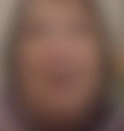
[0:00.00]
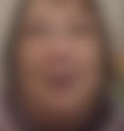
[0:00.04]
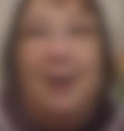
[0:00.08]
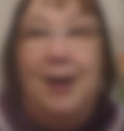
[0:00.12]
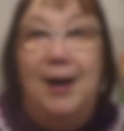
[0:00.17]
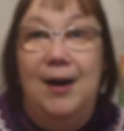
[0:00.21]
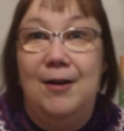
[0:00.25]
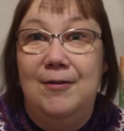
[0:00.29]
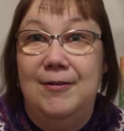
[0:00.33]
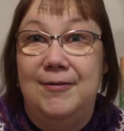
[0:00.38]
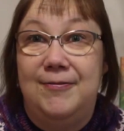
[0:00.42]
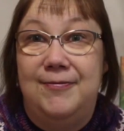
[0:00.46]

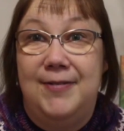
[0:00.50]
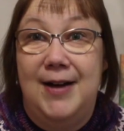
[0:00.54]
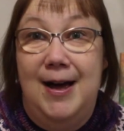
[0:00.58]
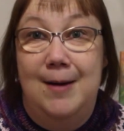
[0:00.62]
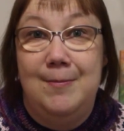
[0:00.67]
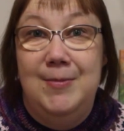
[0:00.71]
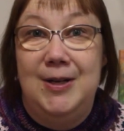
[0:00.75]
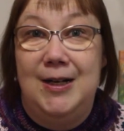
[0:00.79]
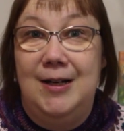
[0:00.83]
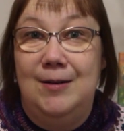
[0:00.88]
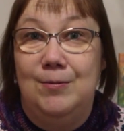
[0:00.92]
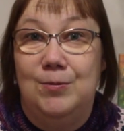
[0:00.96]
Our
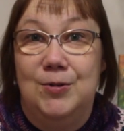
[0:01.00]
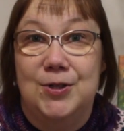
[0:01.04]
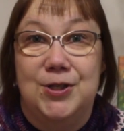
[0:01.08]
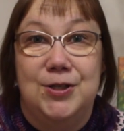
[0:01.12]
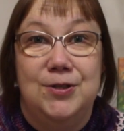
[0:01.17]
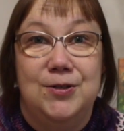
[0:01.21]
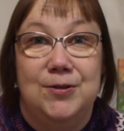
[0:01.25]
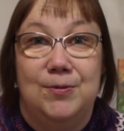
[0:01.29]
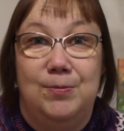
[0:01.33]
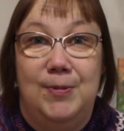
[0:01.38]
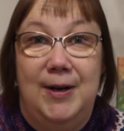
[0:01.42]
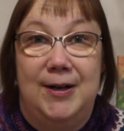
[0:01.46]
family
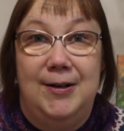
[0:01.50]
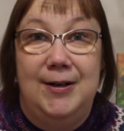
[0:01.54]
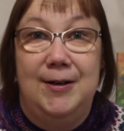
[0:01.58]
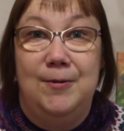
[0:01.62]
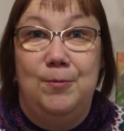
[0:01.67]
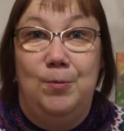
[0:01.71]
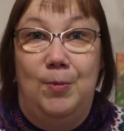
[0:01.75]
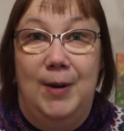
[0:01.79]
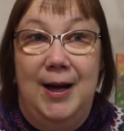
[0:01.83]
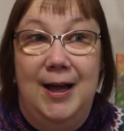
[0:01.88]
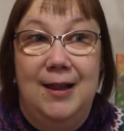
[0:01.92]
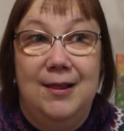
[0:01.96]
wasn't very
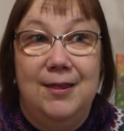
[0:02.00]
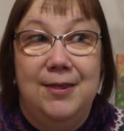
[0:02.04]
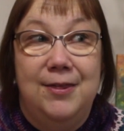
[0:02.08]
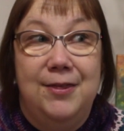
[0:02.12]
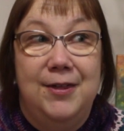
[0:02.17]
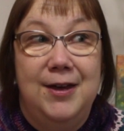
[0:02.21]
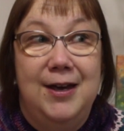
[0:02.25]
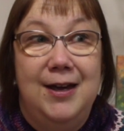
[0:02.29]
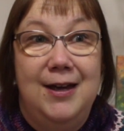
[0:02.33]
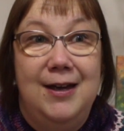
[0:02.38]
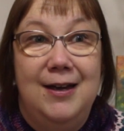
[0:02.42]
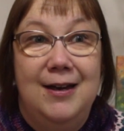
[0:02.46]

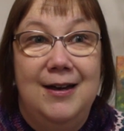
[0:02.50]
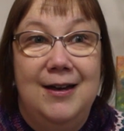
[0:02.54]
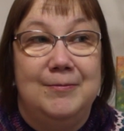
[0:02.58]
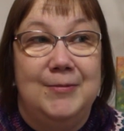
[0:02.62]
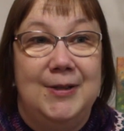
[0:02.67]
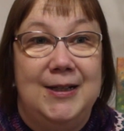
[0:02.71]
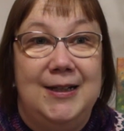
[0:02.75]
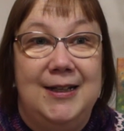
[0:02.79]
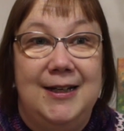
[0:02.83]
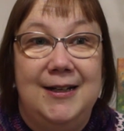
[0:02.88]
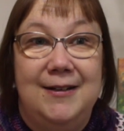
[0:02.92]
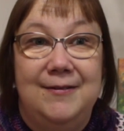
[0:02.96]
wealthy.
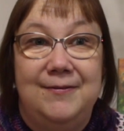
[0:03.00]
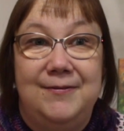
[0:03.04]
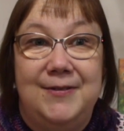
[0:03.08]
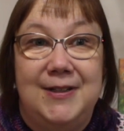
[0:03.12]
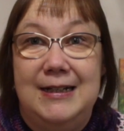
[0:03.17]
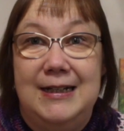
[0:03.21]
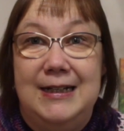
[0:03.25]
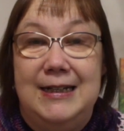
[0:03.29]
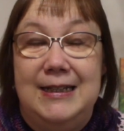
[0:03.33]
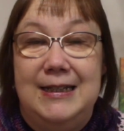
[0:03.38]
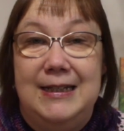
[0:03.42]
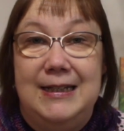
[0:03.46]
We lived
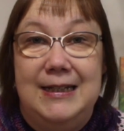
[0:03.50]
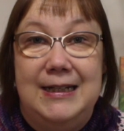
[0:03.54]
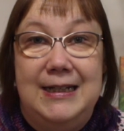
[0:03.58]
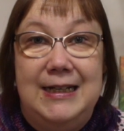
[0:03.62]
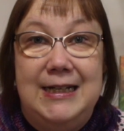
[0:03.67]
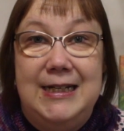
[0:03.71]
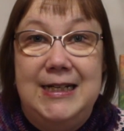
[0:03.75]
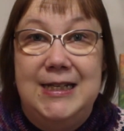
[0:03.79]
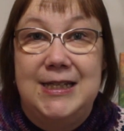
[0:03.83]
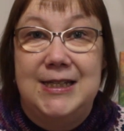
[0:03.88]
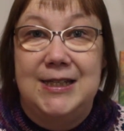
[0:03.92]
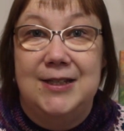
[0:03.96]
in
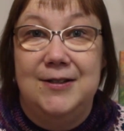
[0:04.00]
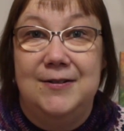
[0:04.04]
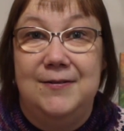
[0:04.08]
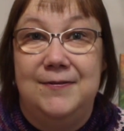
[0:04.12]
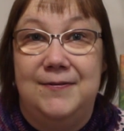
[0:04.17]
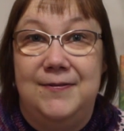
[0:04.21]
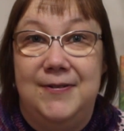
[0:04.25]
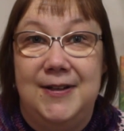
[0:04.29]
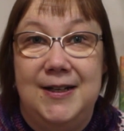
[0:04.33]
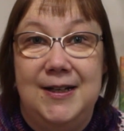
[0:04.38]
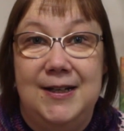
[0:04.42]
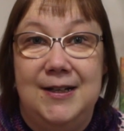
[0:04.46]
eastern
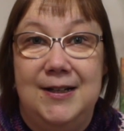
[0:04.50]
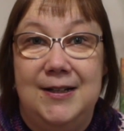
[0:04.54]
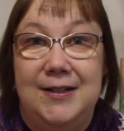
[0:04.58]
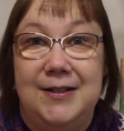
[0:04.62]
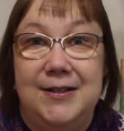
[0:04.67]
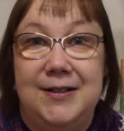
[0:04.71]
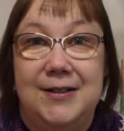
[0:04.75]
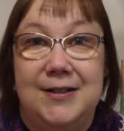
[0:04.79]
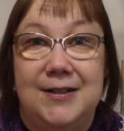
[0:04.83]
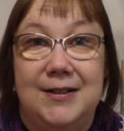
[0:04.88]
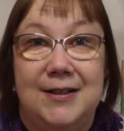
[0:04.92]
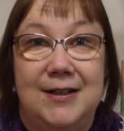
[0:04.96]

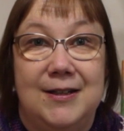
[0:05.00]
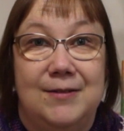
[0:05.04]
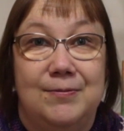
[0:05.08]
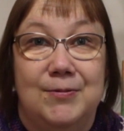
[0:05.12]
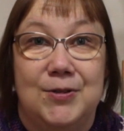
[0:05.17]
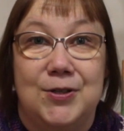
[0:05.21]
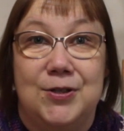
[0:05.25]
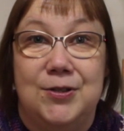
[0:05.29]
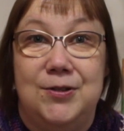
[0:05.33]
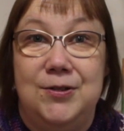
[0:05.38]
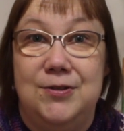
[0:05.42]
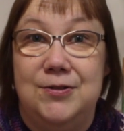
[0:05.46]
Finland. It
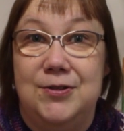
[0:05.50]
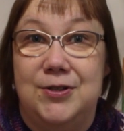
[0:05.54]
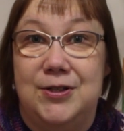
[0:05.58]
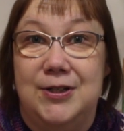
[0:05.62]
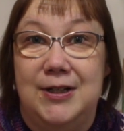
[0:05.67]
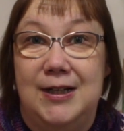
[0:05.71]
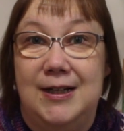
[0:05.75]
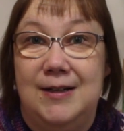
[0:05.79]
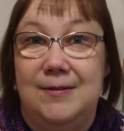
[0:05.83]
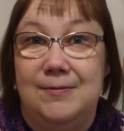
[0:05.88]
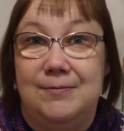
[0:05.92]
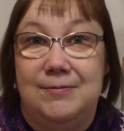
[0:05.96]
was
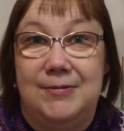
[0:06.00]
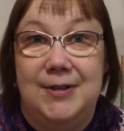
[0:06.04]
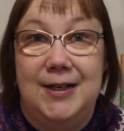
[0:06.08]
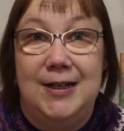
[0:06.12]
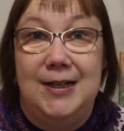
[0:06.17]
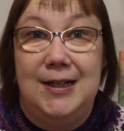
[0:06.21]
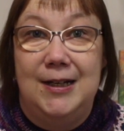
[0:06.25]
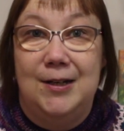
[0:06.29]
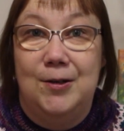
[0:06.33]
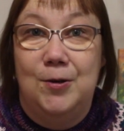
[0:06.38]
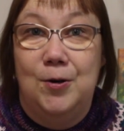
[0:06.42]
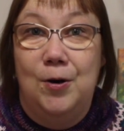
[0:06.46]
usually
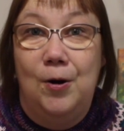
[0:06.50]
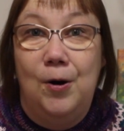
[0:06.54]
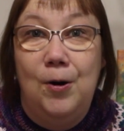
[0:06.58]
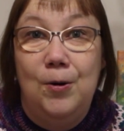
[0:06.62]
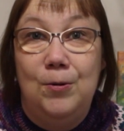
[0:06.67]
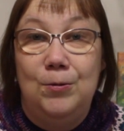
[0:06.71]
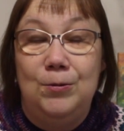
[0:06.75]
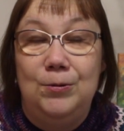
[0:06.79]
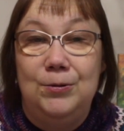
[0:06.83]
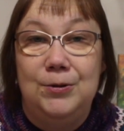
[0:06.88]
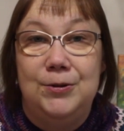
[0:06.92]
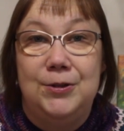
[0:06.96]
really
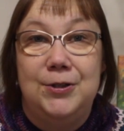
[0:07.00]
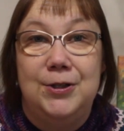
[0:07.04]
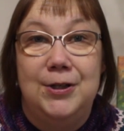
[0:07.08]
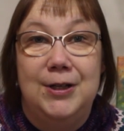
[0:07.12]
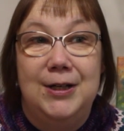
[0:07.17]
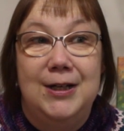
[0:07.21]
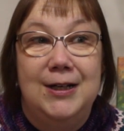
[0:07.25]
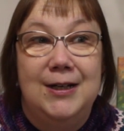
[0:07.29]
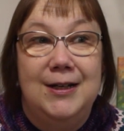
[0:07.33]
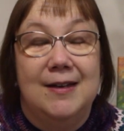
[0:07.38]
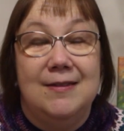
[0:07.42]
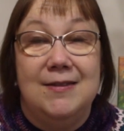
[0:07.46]
cold.
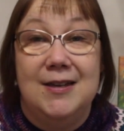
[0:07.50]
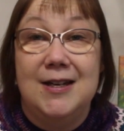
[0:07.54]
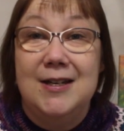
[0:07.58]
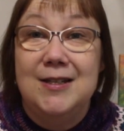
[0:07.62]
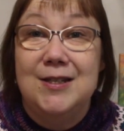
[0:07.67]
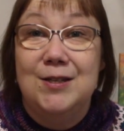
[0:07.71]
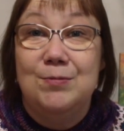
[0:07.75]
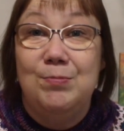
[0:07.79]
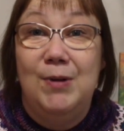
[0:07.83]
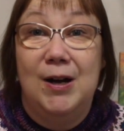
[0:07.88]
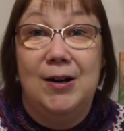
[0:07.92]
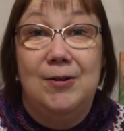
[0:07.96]

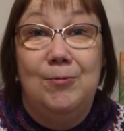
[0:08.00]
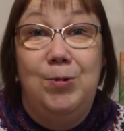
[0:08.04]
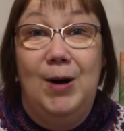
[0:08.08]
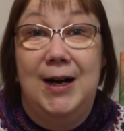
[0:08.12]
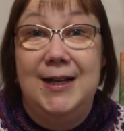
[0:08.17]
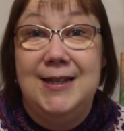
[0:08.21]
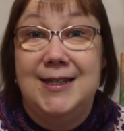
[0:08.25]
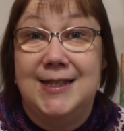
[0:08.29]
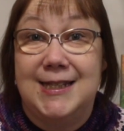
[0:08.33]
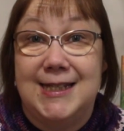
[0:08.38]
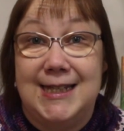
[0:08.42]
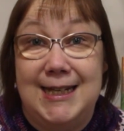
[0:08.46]
Things were
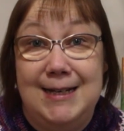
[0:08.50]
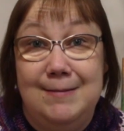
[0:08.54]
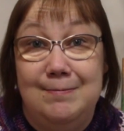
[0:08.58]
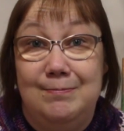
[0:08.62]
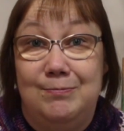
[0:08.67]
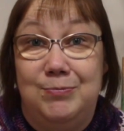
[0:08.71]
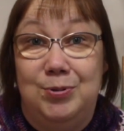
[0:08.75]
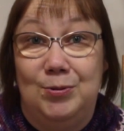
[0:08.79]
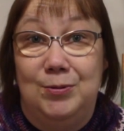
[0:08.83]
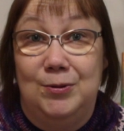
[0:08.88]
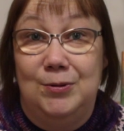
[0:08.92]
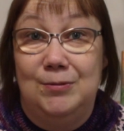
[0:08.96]
quite
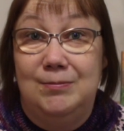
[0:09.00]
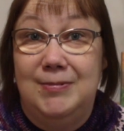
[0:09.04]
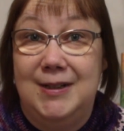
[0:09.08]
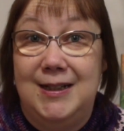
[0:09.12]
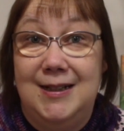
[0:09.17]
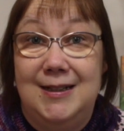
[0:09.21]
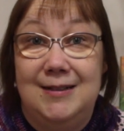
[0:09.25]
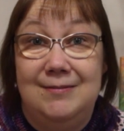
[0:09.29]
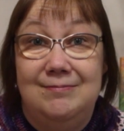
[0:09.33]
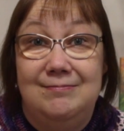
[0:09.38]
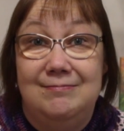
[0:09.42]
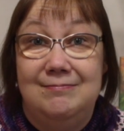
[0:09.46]
simple.
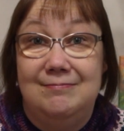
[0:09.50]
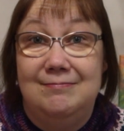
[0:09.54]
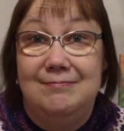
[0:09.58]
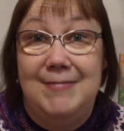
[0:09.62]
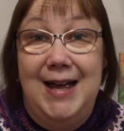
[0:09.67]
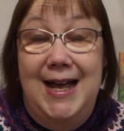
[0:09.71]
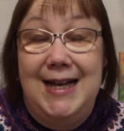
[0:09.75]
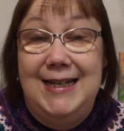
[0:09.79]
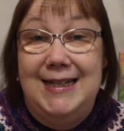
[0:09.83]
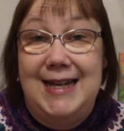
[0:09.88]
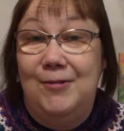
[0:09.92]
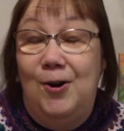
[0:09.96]
We
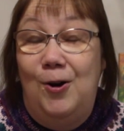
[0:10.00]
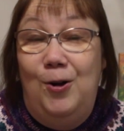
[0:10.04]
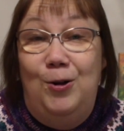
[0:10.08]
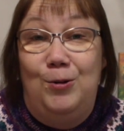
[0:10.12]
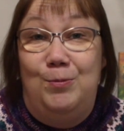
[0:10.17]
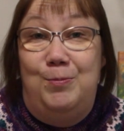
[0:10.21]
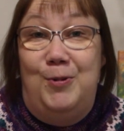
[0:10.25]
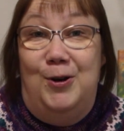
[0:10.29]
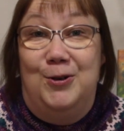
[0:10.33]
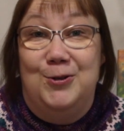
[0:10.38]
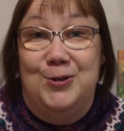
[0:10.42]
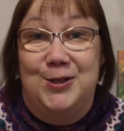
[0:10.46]
made
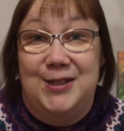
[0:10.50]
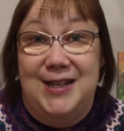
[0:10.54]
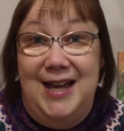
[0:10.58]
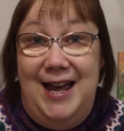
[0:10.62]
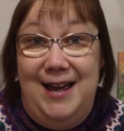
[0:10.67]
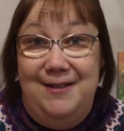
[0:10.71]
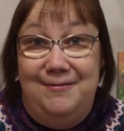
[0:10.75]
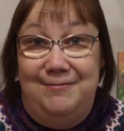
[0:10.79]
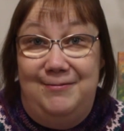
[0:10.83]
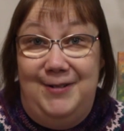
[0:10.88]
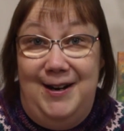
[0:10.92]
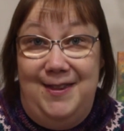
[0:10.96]
almost
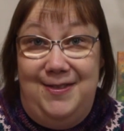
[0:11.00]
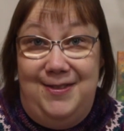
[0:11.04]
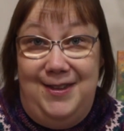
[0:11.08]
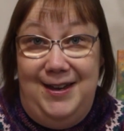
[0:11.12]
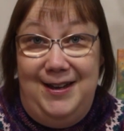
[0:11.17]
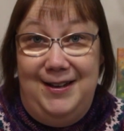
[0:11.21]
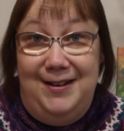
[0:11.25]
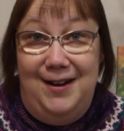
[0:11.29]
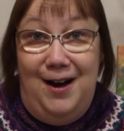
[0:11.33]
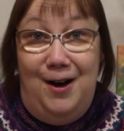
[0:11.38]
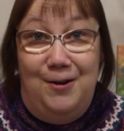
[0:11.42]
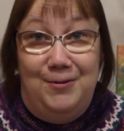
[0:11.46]

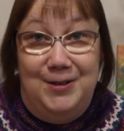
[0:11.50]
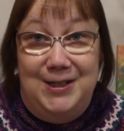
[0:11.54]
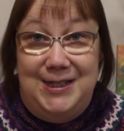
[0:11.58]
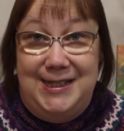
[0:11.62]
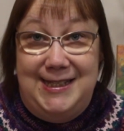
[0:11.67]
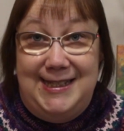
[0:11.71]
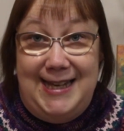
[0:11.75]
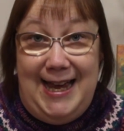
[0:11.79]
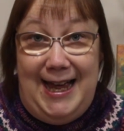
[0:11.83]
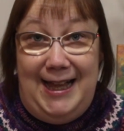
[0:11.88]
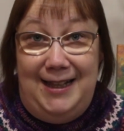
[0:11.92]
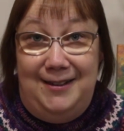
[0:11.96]
everything
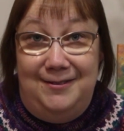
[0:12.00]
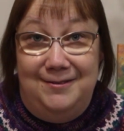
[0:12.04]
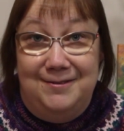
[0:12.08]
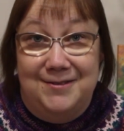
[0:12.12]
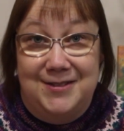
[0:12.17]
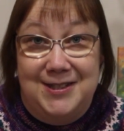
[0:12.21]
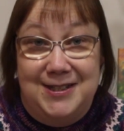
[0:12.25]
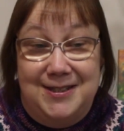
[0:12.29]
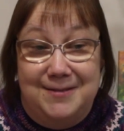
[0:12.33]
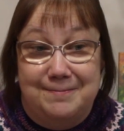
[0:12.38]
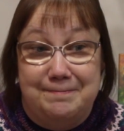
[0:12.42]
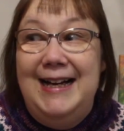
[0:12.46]

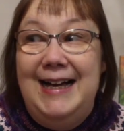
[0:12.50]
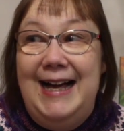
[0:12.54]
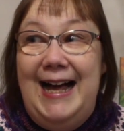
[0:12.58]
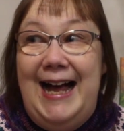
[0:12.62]
ourselves.